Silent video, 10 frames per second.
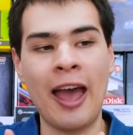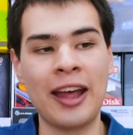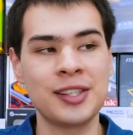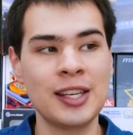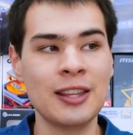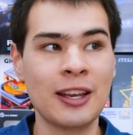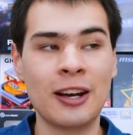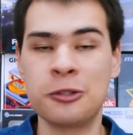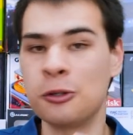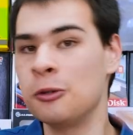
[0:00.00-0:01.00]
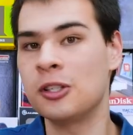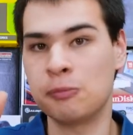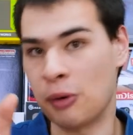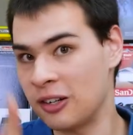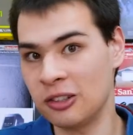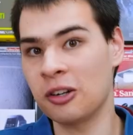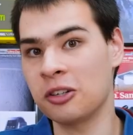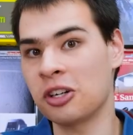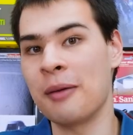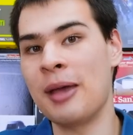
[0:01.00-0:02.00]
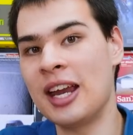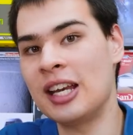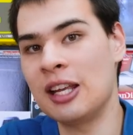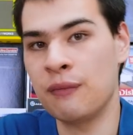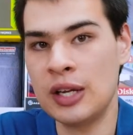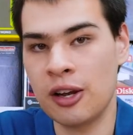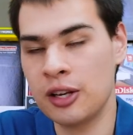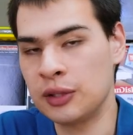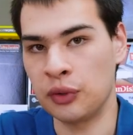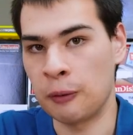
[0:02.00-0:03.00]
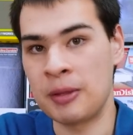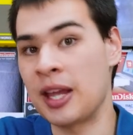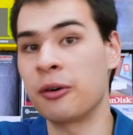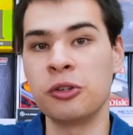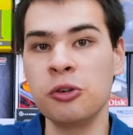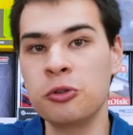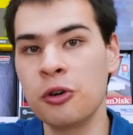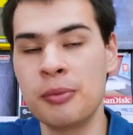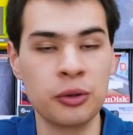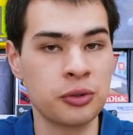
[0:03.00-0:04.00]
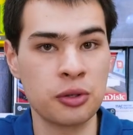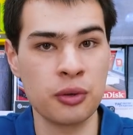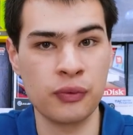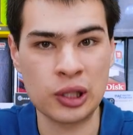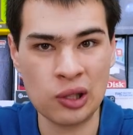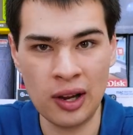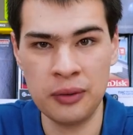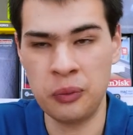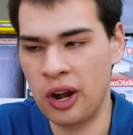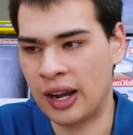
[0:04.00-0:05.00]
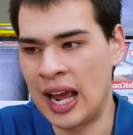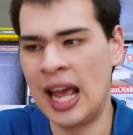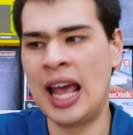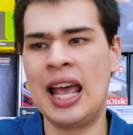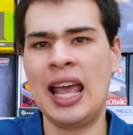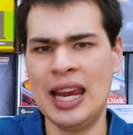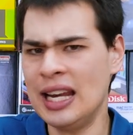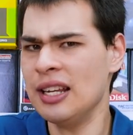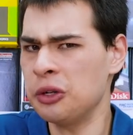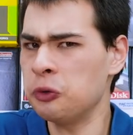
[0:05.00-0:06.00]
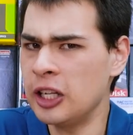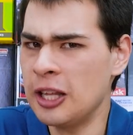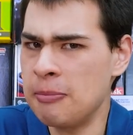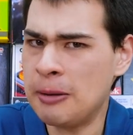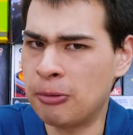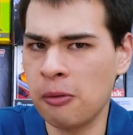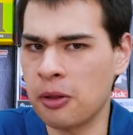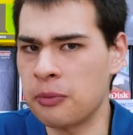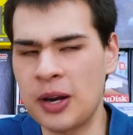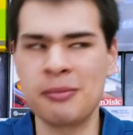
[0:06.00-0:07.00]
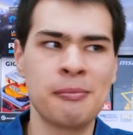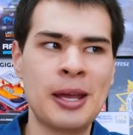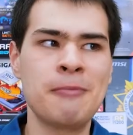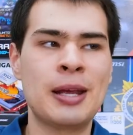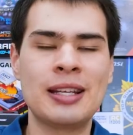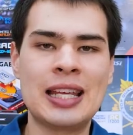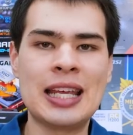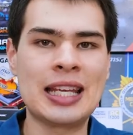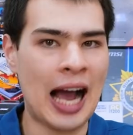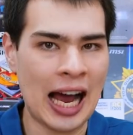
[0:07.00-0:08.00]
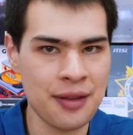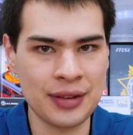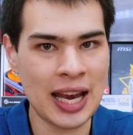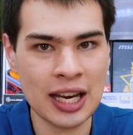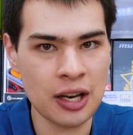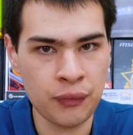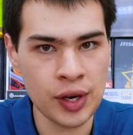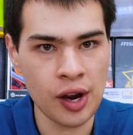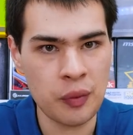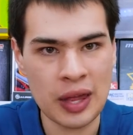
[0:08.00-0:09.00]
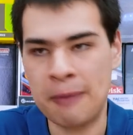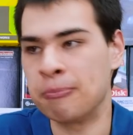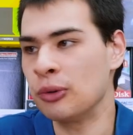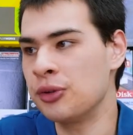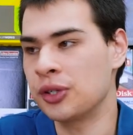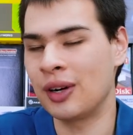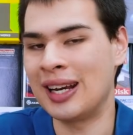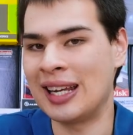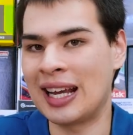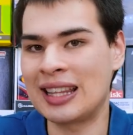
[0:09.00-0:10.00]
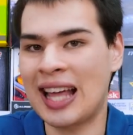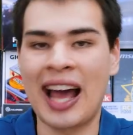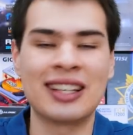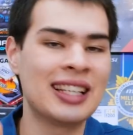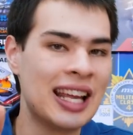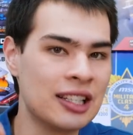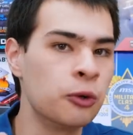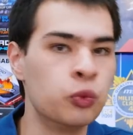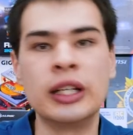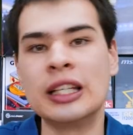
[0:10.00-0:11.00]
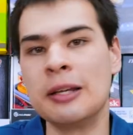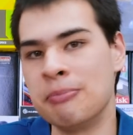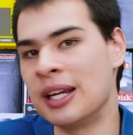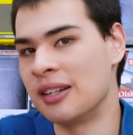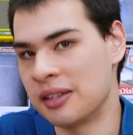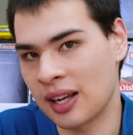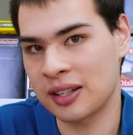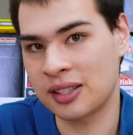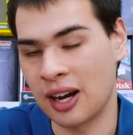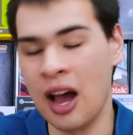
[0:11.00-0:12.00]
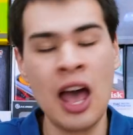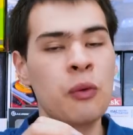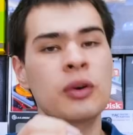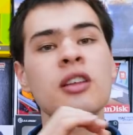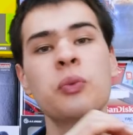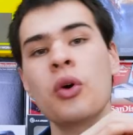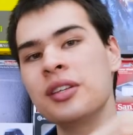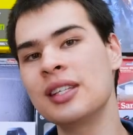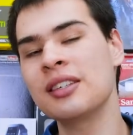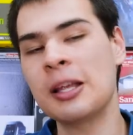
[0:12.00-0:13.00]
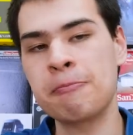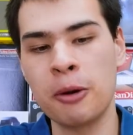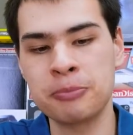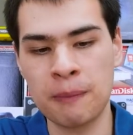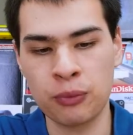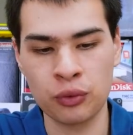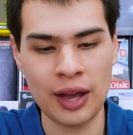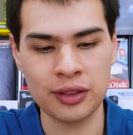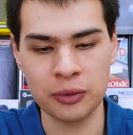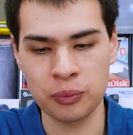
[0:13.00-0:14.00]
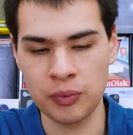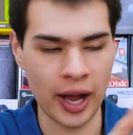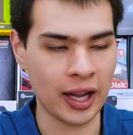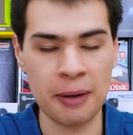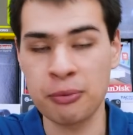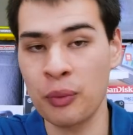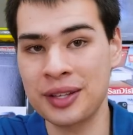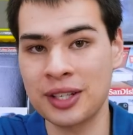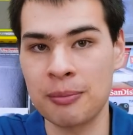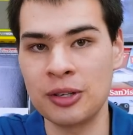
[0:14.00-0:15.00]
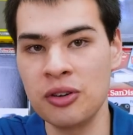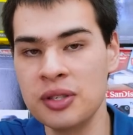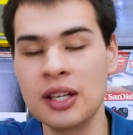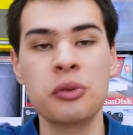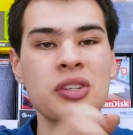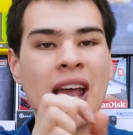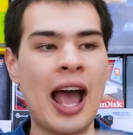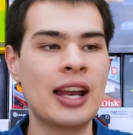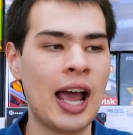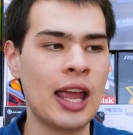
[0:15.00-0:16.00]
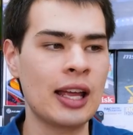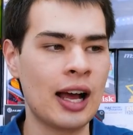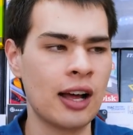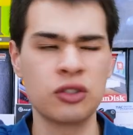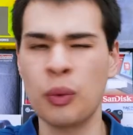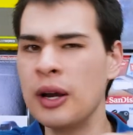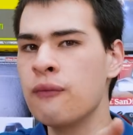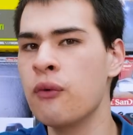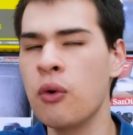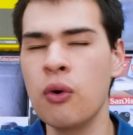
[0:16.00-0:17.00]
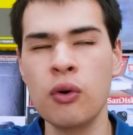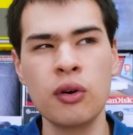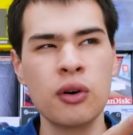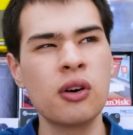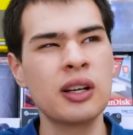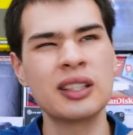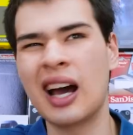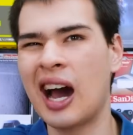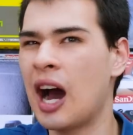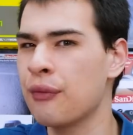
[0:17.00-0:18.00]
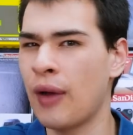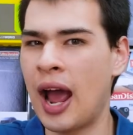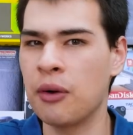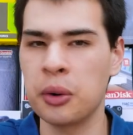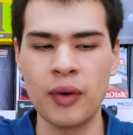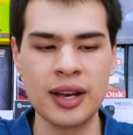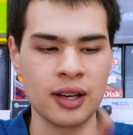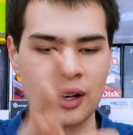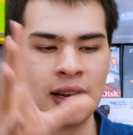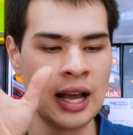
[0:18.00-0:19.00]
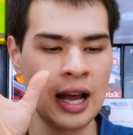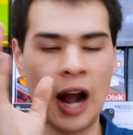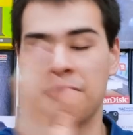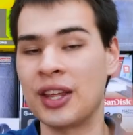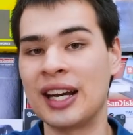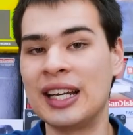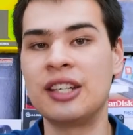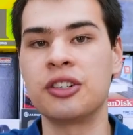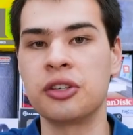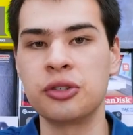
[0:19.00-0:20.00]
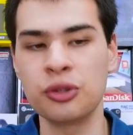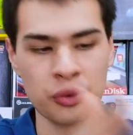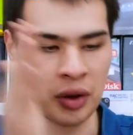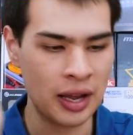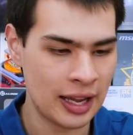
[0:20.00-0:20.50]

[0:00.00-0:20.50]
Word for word: And seeing that I do spend a lot of time editing videos for here on YouTube, YouTube and also too for client work, it is a really big problem when my main PC can't even edit a video without blue screening, and that is a really big disaster. One of the worst things that popped up throughout the uh, couple weeks that I've been using was I had a uh, 24 and a half hour render uh, that I needed to do.